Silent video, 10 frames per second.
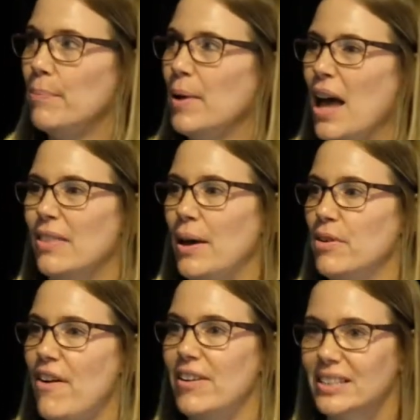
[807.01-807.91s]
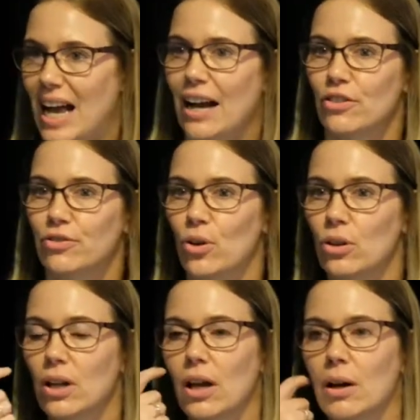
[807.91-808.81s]
They were very
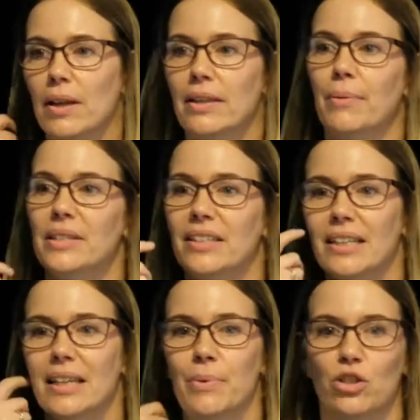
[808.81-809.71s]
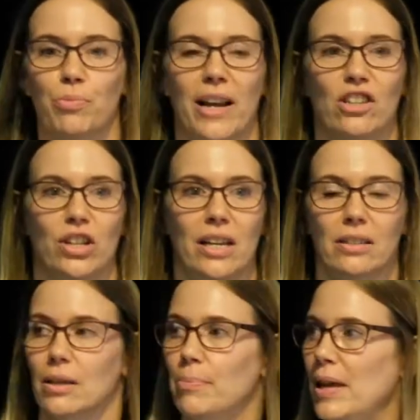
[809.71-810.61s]
tactful when they were dealing with
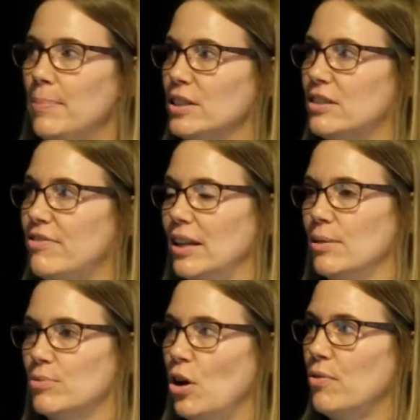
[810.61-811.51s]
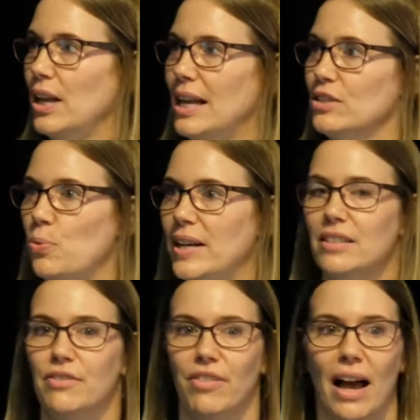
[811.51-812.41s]
spreadsheets that people had developed over the last
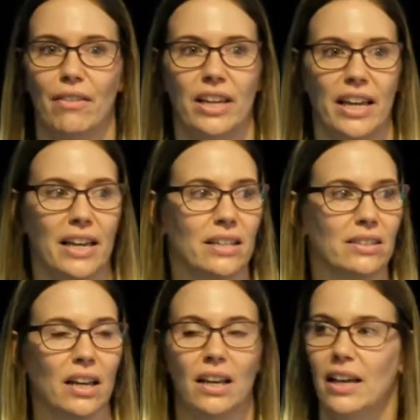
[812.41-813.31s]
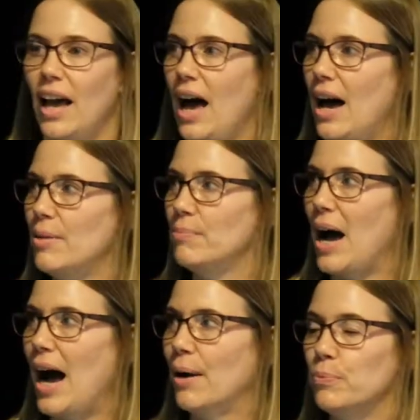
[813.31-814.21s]
25 years.
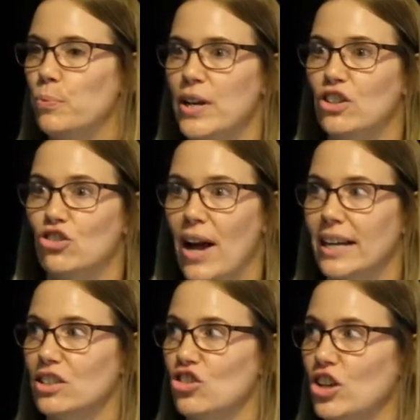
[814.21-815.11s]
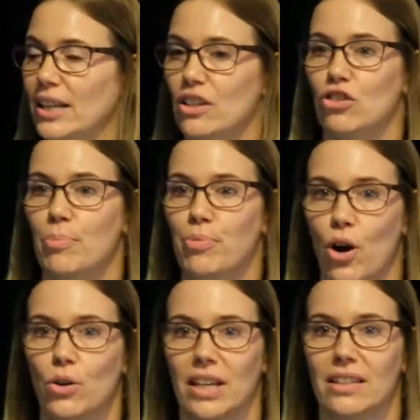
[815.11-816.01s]
And we tried to challenge the
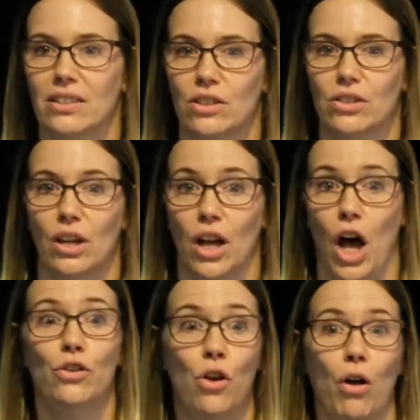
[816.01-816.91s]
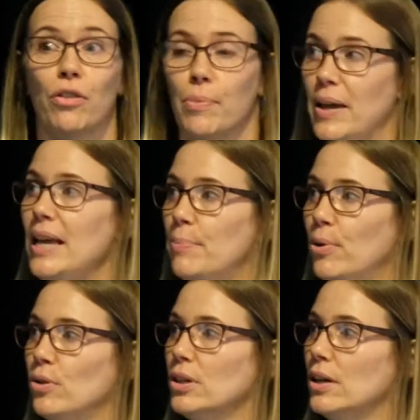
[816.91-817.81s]
processes and not the
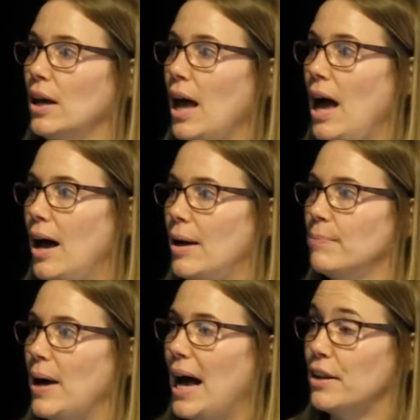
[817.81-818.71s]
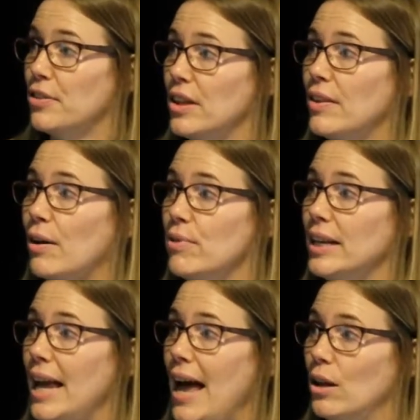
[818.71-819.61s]
people. And I think that
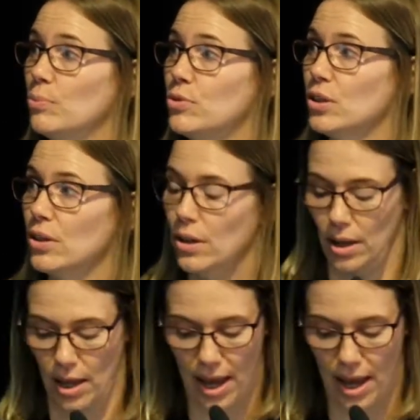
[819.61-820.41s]
really helped